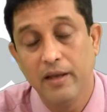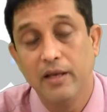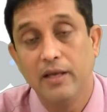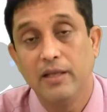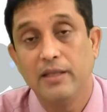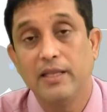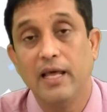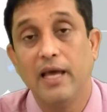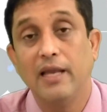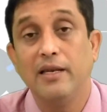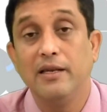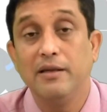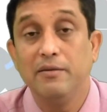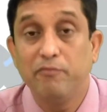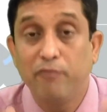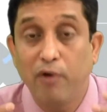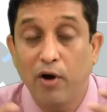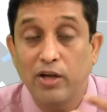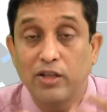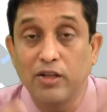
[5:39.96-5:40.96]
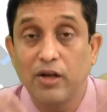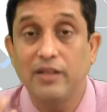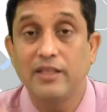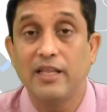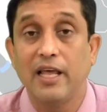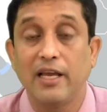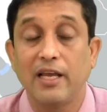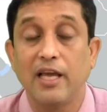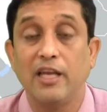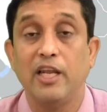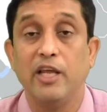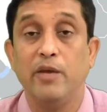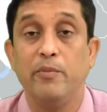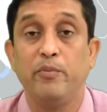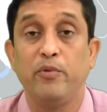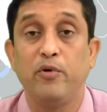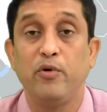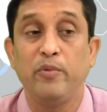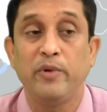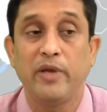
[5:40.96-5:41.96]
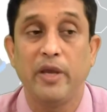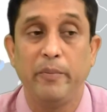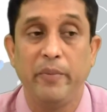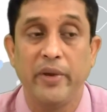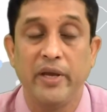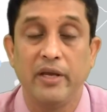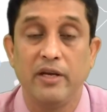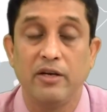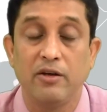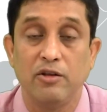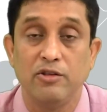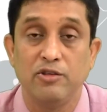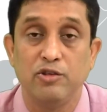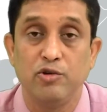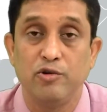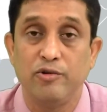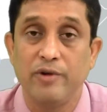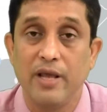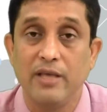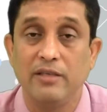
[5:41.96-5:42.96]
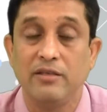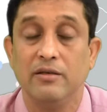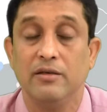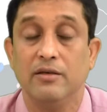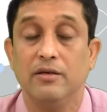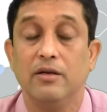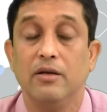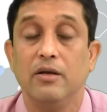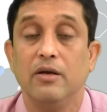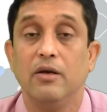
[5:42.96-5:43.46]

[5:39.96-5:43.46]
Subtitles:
then further they can improve keeping in consideration